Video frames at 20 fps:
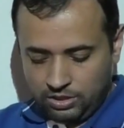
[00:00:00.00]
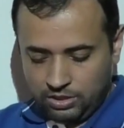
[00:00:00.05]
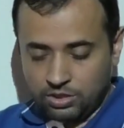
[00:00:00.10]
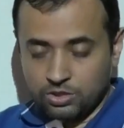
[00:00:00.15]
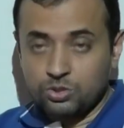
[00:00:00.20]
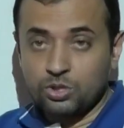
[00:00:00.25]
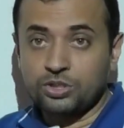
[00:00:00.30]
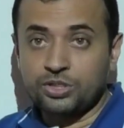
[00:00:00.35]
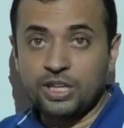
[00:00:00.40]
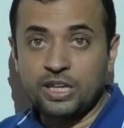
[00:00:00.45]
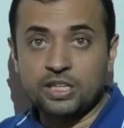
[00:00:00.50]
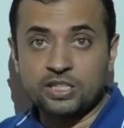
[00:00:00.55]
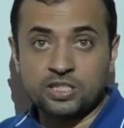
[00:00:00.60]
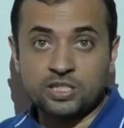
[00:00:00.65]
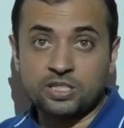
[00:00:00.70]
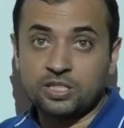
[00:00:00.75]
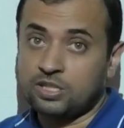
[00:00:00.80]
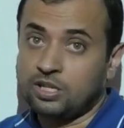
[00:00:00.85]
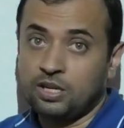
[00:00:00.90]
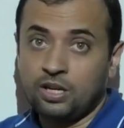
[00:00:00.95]
So
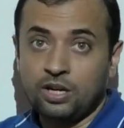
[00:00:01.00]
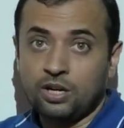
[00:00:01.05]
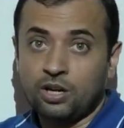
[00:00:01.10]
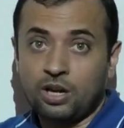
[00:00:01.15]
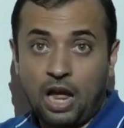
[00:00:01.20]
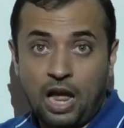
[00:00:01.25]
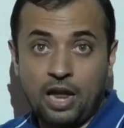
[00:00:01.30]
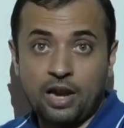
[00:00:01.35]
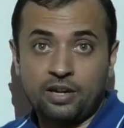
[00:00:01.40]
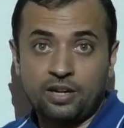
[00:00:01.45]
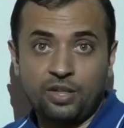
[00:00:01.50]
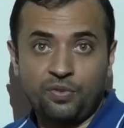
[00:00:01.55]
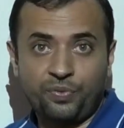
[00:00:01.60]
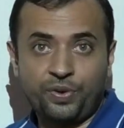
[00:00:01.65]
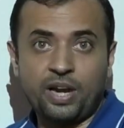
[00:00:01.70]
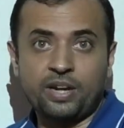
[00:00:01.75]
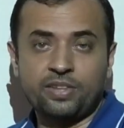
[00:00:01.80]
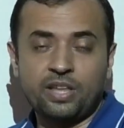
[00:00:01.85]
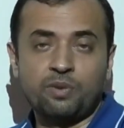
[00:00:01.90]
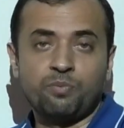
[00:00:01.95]
these are
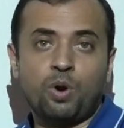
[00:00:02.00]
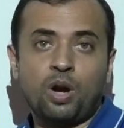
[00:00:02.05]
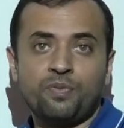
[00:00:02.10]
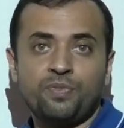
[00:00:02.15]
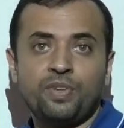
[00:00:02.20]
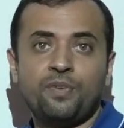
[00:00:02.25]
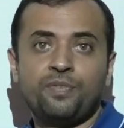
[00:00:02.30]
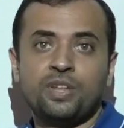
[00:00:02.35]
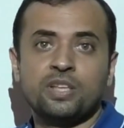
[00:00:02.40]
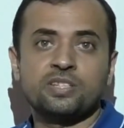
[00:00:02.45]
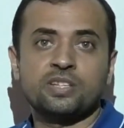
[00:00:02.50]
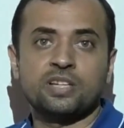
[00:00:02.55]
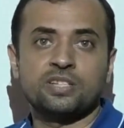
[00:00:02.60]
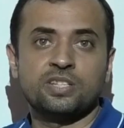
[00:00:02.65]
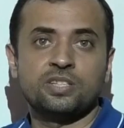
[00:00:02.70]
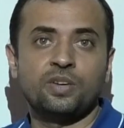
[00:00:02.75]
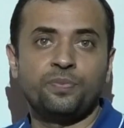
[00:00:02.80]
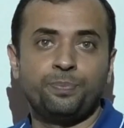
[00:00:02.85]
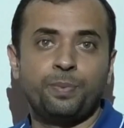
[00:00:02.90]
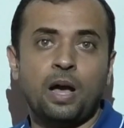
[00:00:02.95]
different than what we have
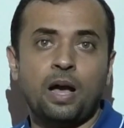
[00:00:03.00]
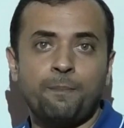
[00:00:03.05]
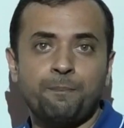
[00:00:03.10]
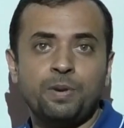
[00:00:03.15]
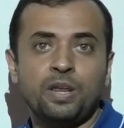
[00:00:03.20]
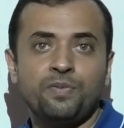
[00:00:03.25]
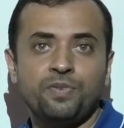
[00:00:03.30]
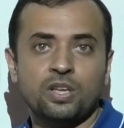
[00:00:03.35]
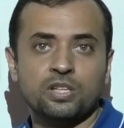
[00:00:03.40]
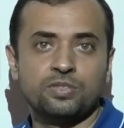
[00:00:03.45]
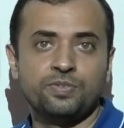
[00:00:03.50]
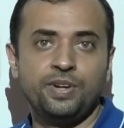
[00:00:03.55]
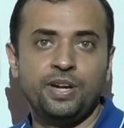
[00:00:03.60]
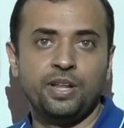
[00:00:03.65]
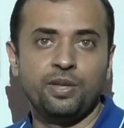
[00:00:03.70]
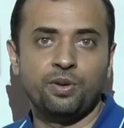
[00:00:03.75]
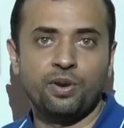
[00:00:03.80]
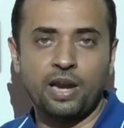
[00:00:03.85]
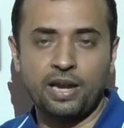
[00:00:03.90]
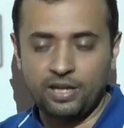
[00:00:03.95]
discussed in the previous
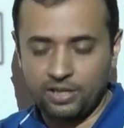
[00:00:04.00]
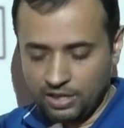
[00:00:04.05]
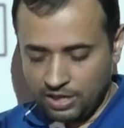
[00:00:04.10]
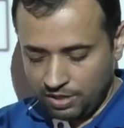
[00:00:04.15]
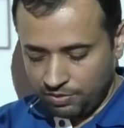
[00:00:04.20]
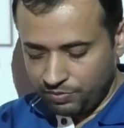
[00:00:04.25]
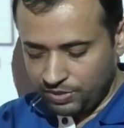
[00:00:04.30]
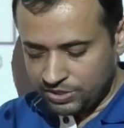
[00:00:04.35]
video, right?